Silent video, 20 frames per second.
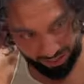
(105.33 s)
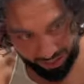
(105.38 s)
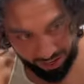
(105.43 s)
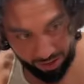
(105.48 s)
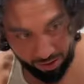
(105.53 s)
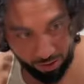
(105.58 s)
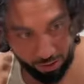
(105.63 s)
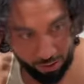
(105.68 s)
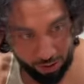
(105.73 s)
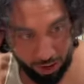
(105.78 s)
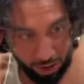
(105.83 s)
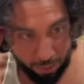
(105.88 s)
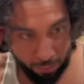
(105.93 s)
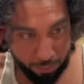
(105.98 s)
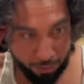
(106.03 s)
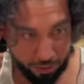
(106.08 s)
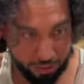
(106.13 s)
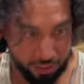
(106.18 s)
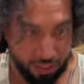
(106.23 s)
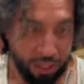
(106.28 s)
I don't know how
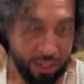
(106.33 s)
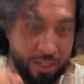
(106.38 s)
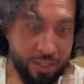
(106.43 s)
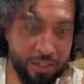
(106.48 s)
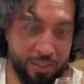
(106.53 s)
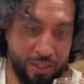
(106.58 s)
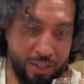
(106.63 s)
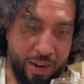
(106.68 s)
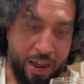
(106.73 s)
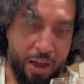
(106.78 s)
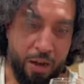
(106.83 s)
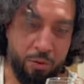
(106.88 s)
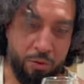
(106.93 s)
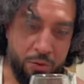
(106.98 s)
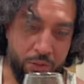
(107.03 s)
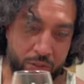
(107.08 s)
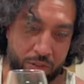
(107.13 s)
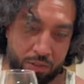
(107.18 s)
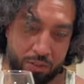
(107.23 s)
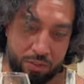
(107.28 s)
much that is, an
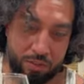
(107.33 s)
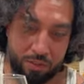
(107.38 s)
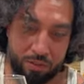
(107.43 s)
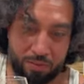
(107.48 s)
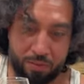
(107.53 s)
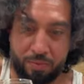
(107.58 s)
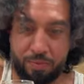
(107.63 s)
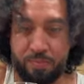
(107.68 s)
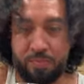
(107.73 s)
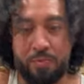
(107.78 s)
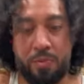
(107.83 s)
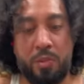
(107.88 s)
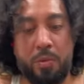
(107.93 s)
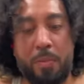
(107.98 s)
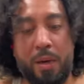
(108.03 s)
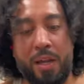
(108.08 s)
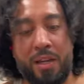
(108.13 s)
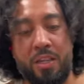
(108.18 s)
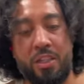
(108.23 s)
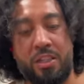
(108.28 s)
ounce. It's
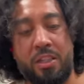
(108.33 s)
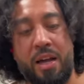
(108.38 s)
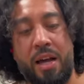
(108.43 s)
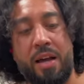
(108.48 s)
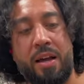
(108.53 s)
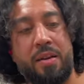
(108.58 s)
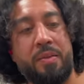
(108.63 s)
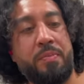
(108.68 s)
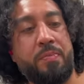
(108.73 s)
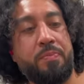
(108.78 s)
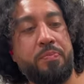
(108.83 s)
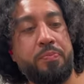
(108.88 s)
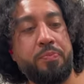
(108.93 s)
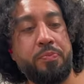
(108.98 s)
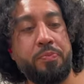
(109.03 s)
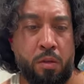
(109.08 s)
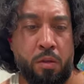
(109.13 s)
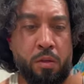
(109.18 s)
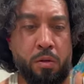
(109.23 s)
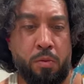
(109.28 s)
about a shot.
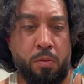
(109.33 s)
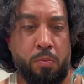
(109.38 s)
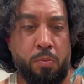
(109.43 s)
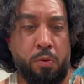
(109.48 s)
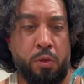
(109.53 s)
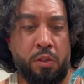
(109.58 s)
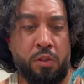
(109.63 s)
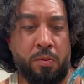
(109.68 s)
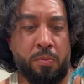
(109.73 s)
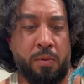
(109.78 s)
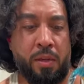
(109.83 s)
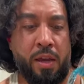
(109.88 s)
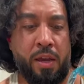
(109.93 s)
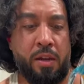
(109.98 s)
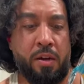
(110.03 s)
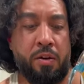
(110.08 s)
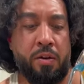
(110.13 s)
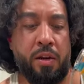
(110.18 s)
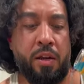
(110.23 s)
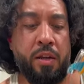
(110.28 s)
Put some
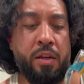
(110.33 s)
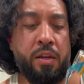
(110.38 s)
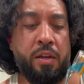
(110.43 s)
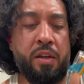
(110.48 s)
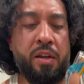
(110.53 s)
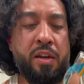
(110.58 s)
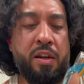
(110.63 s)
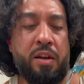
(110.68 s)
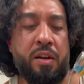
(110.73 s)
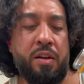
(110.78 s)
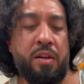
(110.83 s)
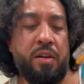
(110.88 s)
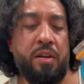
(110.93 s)
Gatorade in there.